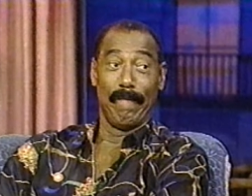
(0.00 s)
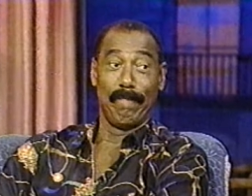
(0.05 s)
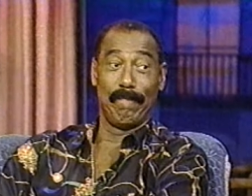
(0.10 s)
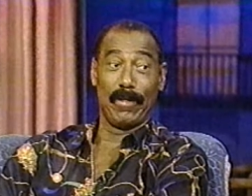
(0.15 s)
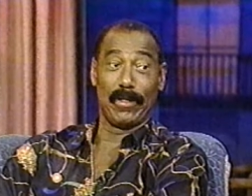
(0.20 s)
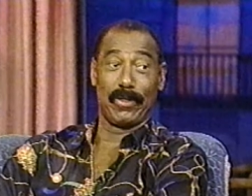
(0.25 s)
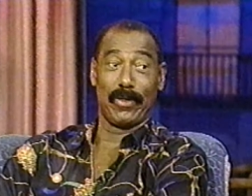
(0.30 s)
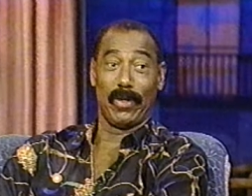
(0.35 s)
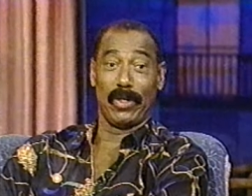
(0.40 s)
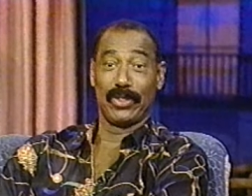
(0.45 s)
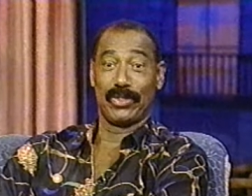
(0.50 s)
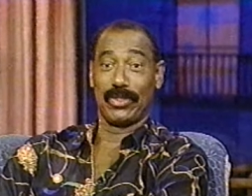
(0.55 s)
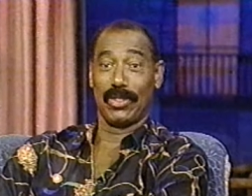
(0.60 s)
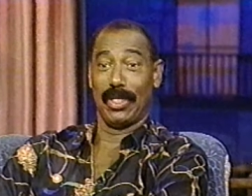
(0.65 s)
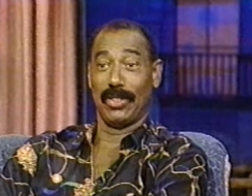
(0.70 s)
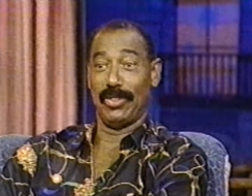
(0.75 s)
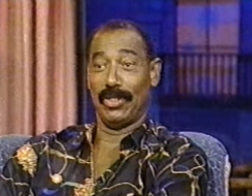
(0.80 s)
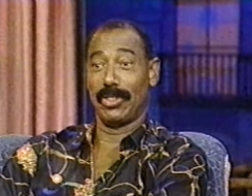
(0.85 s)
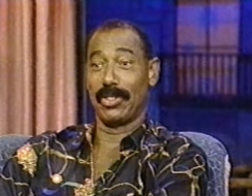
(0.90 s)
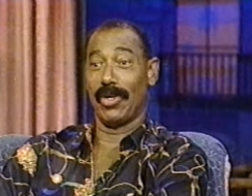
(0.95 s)
because
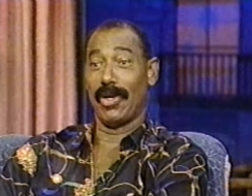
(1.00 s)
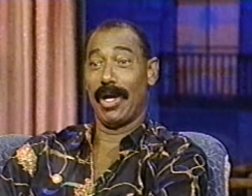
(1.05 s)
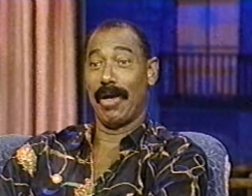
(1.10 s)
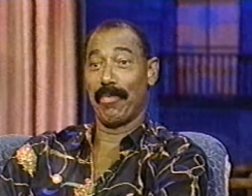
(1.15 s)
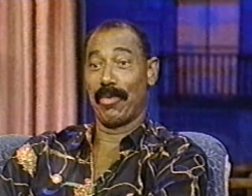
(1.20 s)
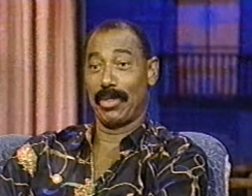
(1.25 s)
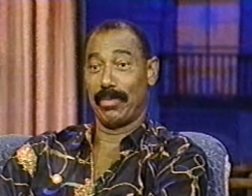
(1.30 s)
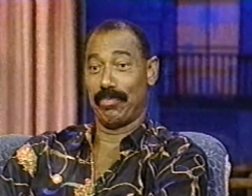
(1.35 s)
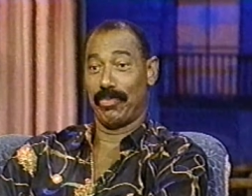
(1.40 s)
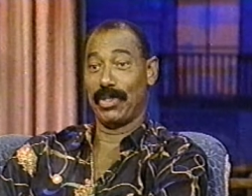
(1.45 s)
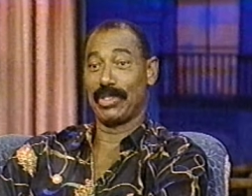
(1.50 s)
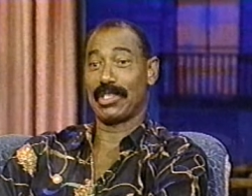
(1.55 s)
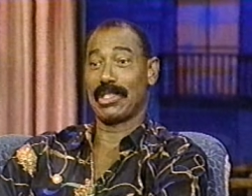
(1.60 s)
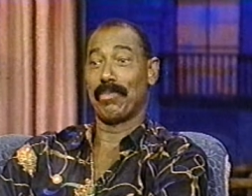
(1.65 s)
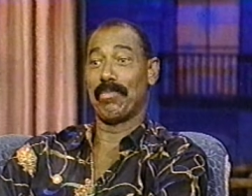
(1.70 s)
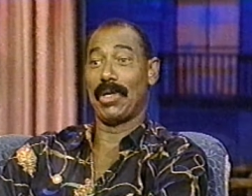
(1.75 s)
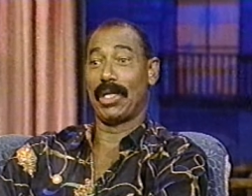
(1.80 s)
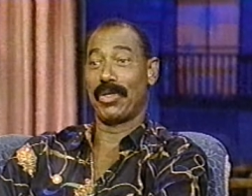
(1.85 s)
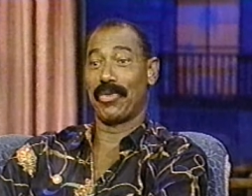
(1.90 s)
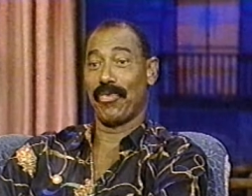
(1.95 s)
uh, you know I'm going to put
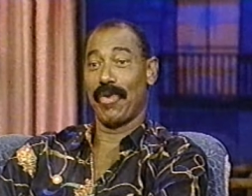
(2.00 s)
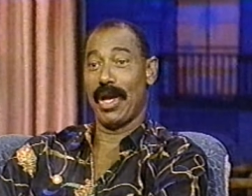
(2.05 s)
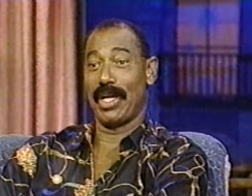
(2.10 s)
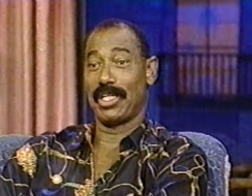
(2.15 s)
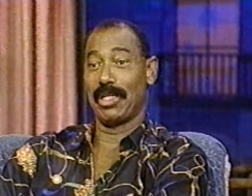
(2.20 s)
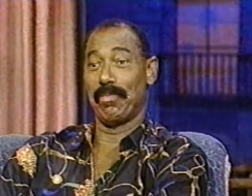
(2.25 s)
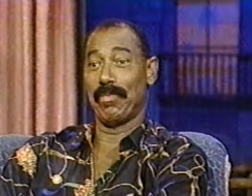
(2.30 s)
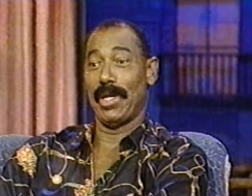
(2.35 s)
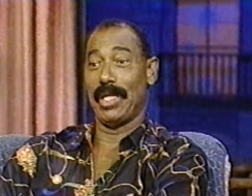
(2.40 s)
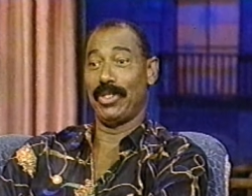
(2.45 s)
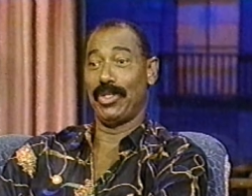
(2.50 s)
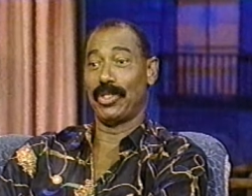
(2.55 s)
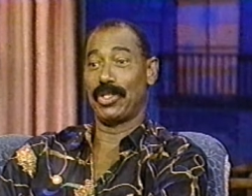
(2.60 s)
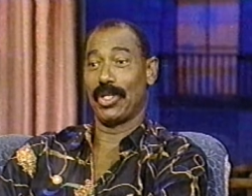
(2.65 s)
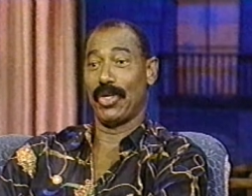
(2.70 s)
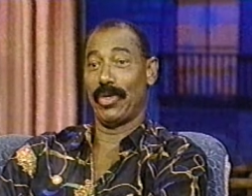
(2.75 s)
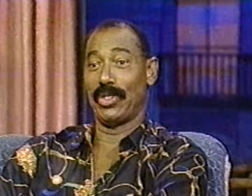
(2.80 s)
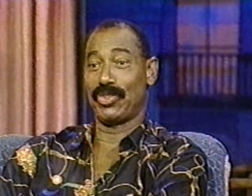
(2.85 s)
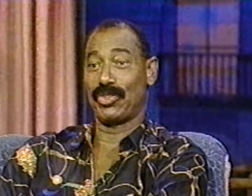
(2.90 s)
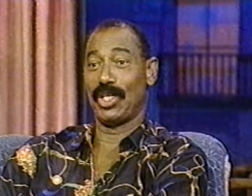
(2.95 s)
somebody around him, and you
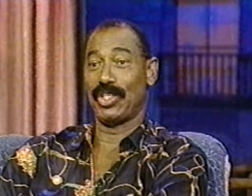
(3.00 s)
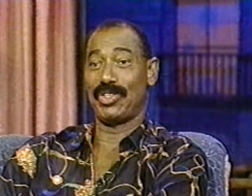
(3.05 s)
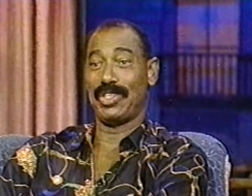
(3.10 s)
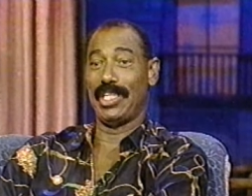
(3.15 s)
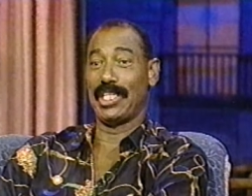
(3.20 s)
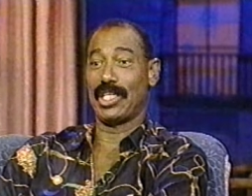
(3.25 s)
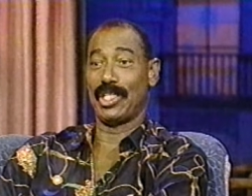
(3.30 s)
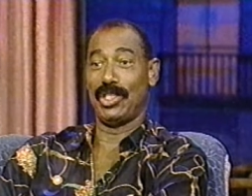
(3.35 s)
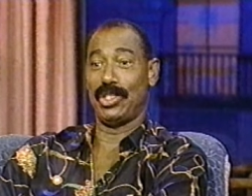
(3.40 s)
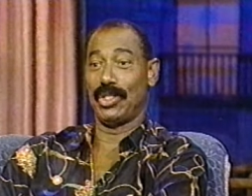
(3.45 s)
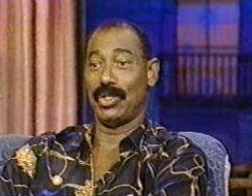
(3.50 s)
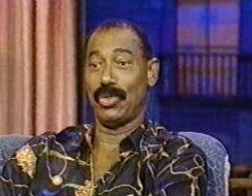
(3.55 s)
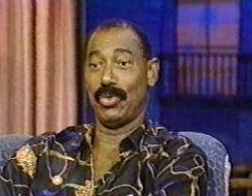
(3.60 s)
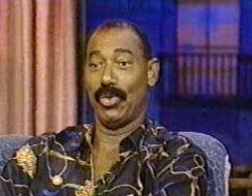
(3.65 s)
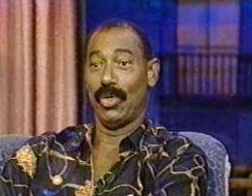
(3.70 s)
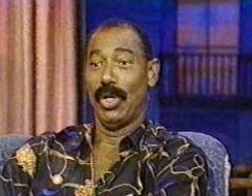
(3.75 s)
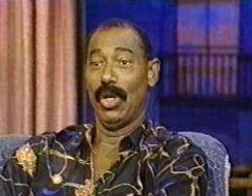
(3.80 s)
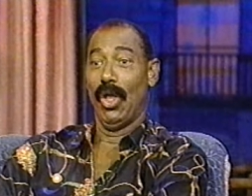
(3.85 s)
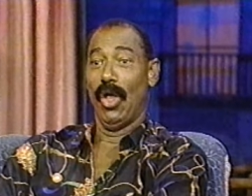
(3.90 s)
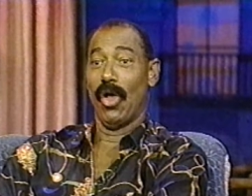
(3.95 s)
know, and since he can
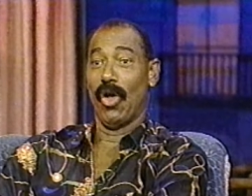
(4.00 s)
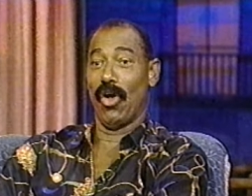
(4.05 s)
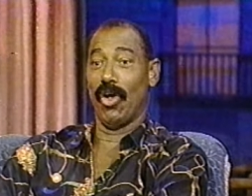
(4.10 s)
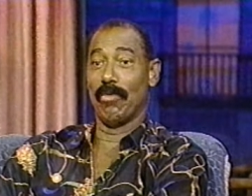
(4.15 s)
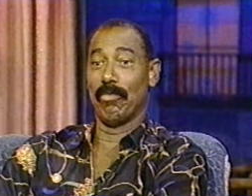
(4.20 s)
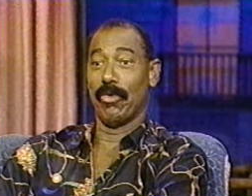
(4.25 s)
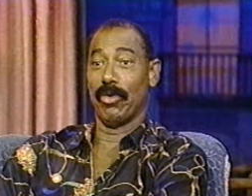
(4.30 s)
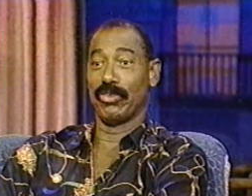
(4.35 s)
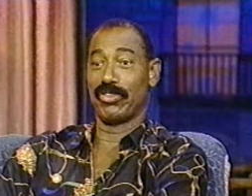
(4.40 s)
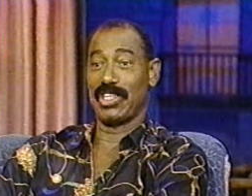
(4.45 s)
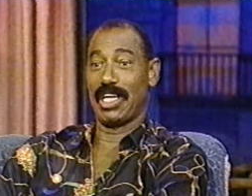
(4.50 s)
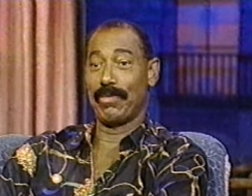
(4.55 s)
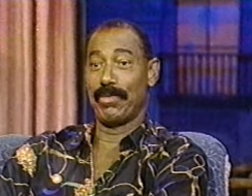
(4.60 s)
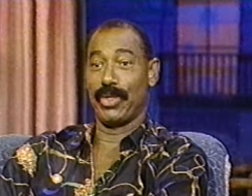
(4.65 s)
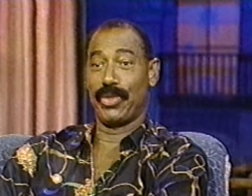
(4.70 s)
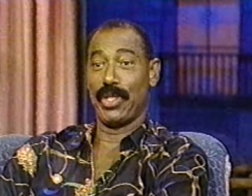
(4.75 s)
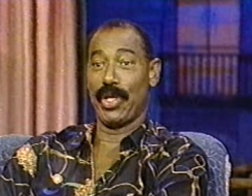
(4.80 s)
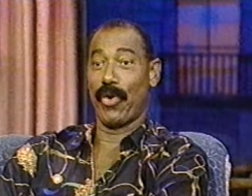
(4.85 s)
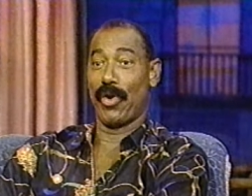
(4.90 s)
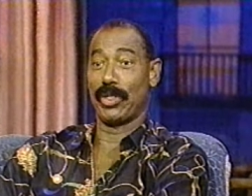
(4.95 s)
do almost
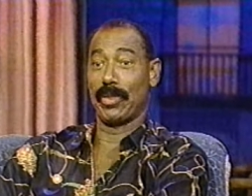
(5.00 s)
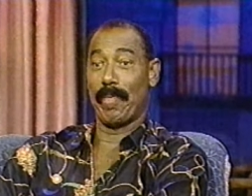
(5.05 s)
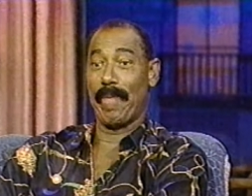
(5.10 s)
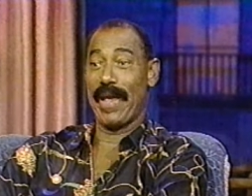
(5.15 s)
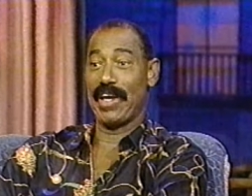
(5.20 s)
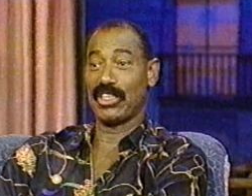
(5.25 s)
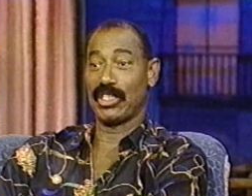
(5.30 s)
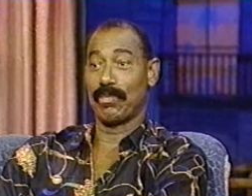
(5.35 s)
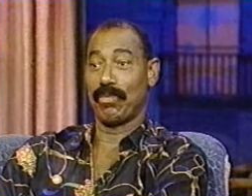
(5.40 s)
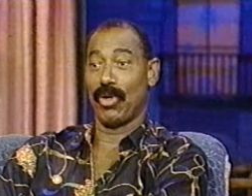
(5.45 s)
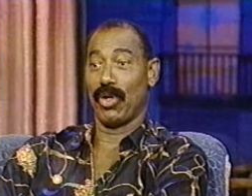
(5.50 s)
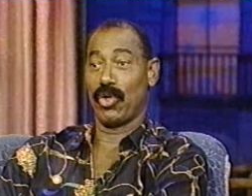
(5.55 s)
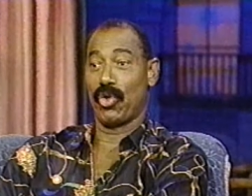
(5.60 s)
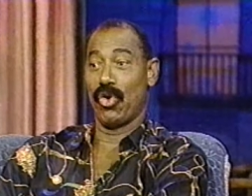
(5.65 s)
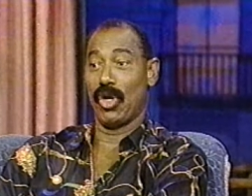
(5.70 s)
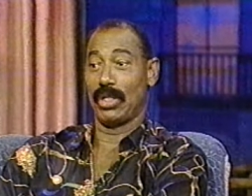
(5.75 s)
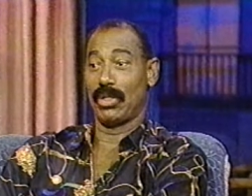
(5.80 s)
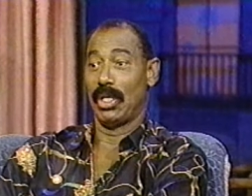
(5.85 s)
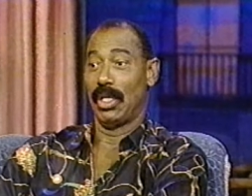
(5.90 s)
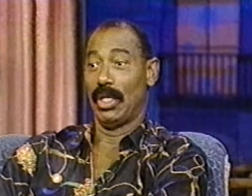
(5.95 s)
everything on the basketball
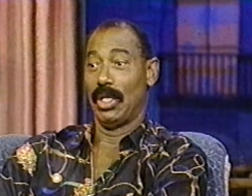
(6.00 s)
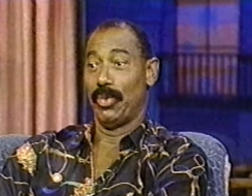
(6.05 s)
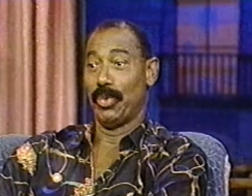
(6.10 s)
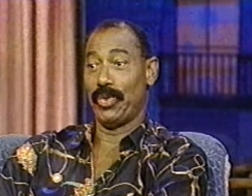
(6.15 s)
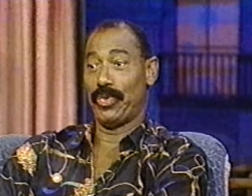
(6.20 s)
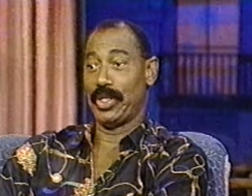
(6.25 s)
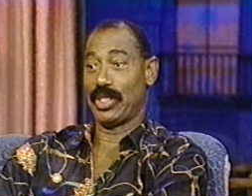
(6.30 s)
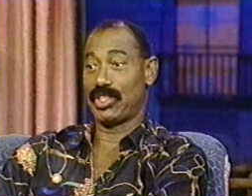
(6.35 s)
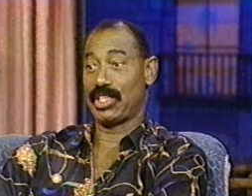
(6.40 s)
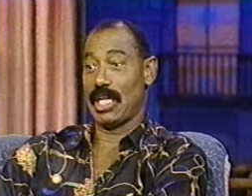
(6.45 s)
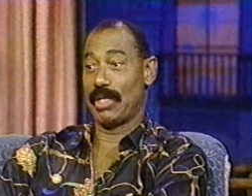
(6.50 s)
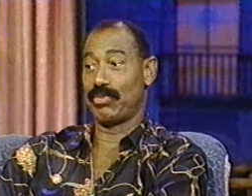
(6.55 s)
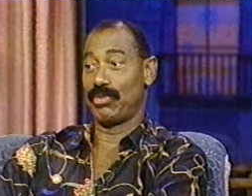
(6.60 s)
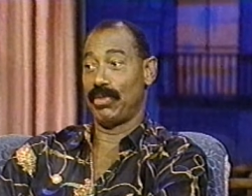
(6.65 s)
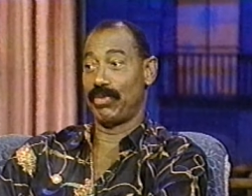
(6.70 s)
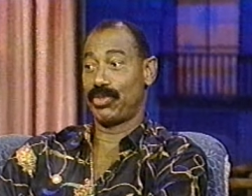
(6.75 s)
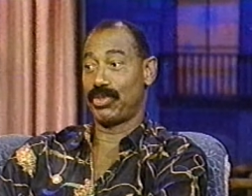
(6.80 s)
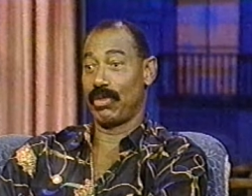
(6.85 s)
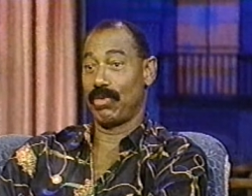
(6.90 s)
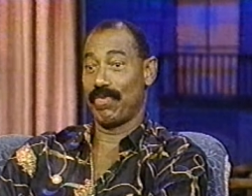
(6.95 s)
court, with the
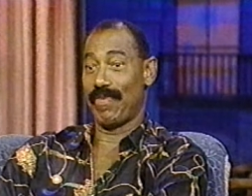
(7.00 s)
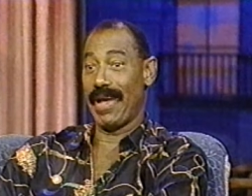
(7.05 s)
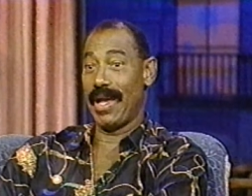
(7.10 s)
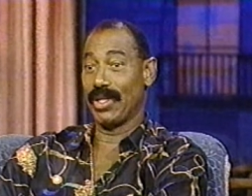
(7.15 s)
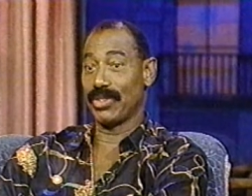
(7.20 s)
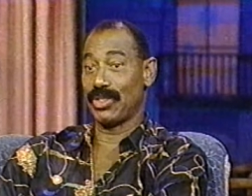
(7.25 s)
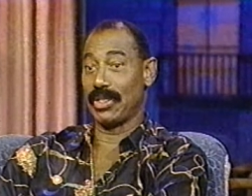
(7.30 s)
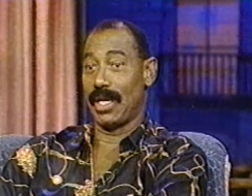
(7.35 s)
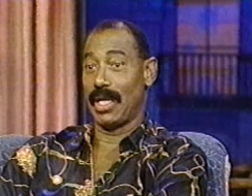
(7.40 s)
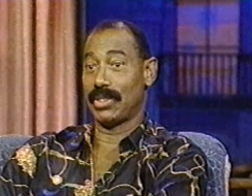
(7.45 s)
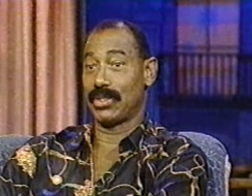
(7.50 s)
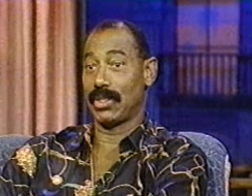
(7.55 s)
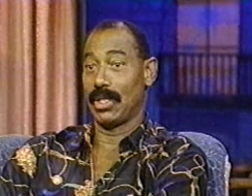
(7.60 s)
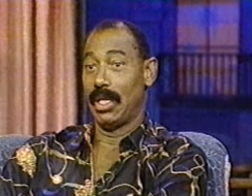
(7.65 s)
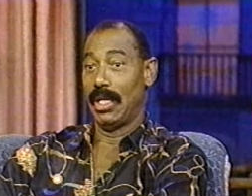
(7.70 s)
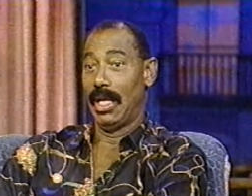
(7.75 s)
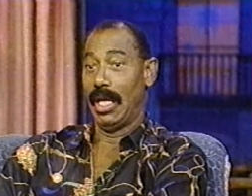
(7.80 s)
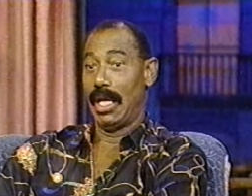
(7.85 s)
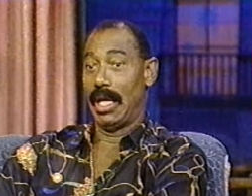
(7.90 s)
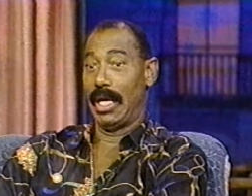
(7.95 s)
exception of shoot foul shots,
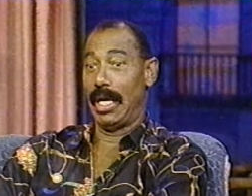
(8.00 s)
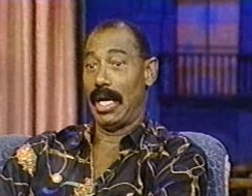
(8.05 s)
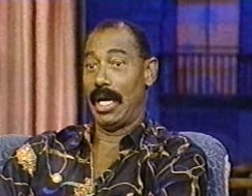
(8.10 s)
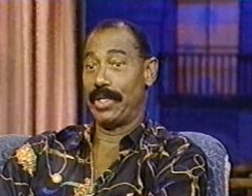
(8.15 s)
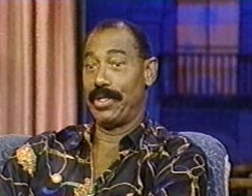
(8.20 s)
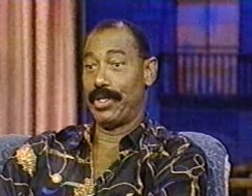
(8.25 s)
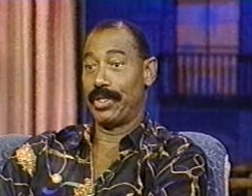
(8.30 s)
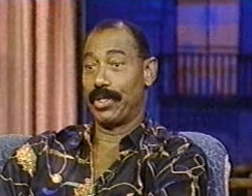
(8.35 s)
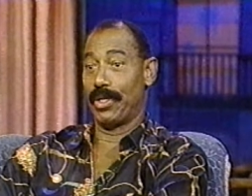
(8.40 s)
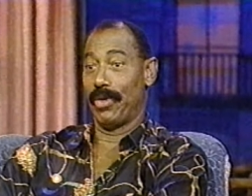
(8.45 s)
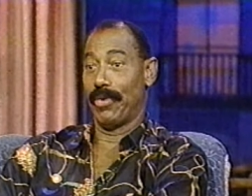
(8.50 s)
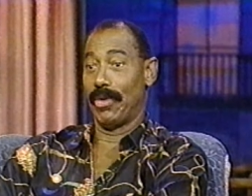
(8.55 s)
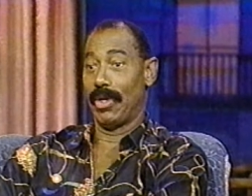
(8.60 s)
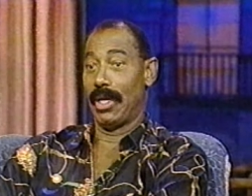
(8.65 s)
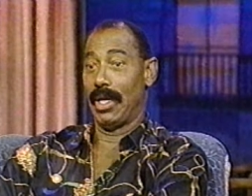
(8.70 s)
uh, you know.